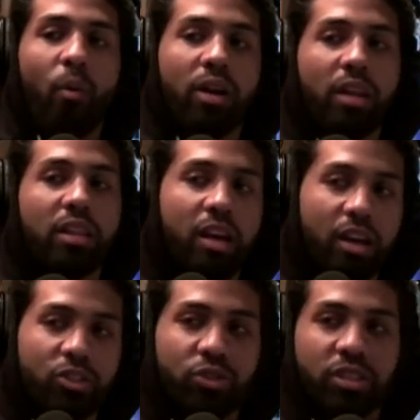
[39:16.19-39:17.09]
how in other
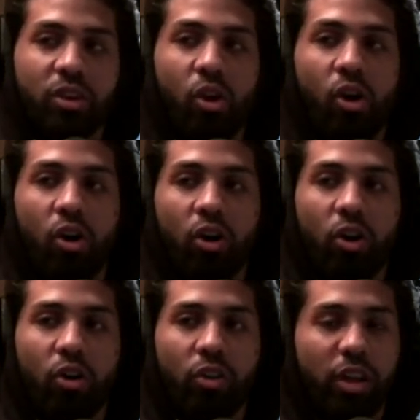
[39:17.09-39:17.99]
countries
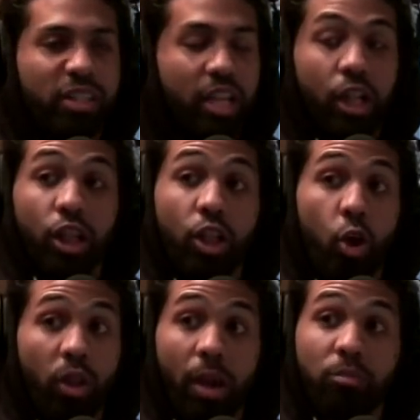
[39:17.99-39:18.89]
are are is it
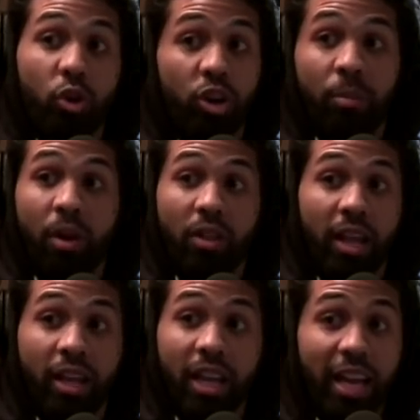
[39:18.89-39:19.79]
low? I'm talking about
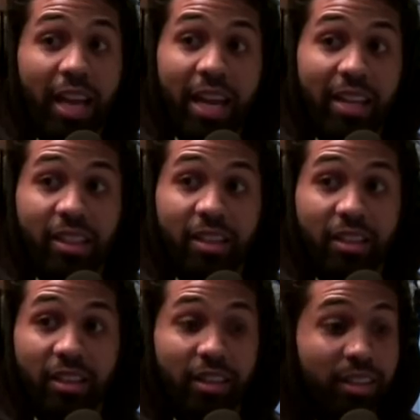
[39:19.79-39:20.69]
like in
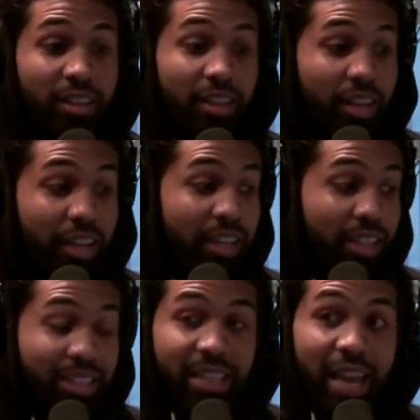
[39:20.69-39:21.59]
the
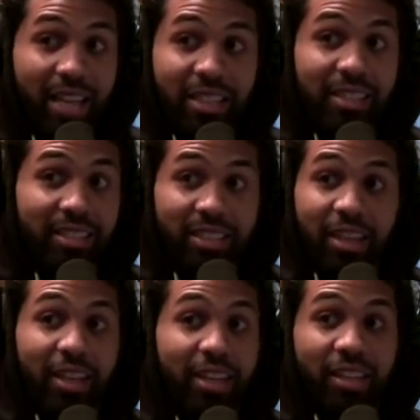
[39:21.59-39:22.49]
in the tens,
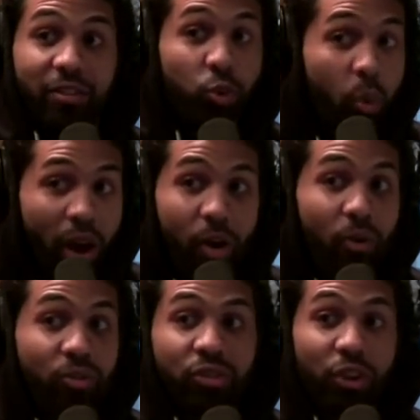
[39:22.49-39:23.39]
in the
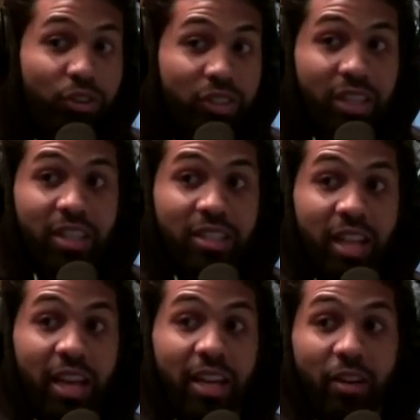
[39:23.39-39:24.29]
twelves,
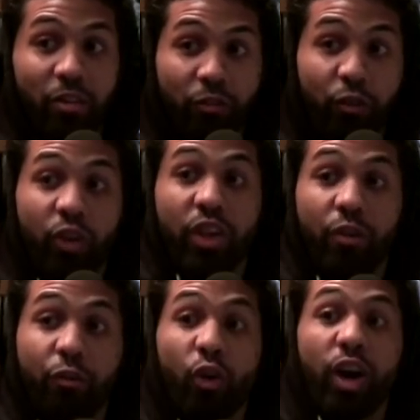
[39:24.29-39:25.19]
thirteens. Like I believe for
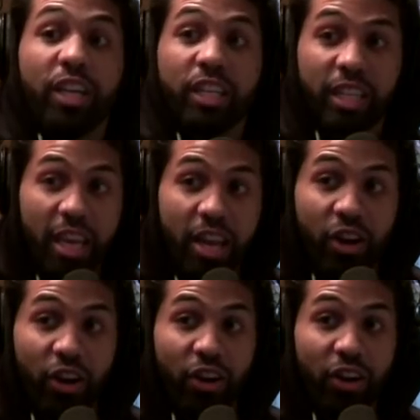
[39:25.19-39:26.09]
the, in England, the police
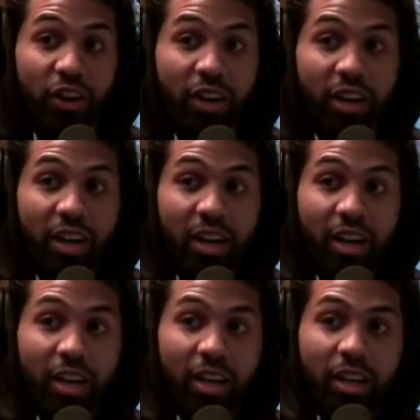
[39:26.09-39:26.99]
year, don't even
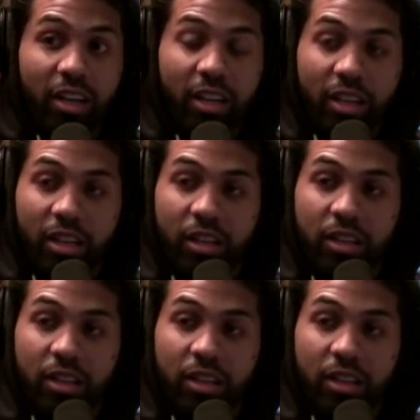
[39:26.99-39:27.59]
carry. They